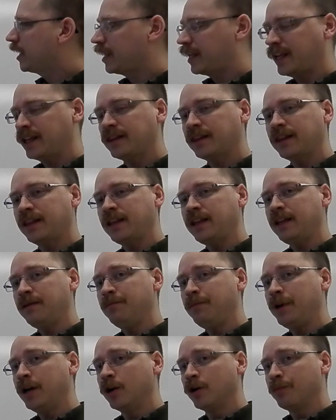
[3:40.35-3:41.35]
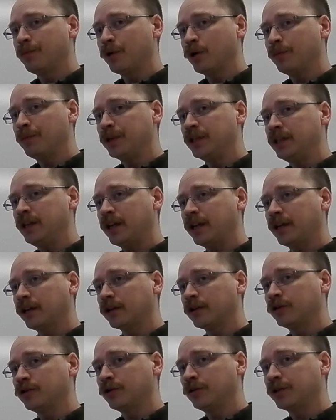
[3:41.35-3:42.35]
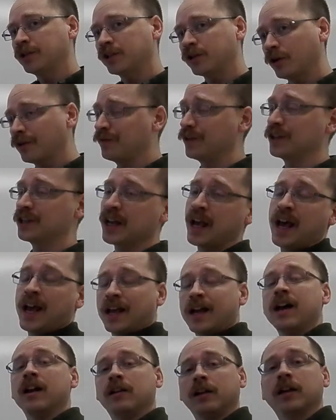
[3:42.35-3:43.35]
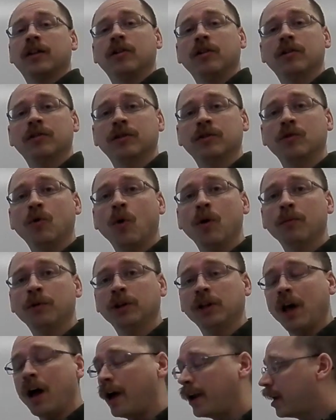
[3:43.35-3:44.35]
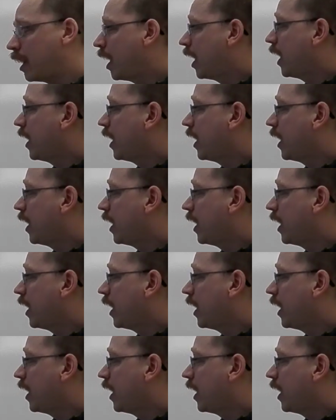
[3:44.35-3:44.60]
hit the mirror perpendicular to its surface, kind of like along the normal line,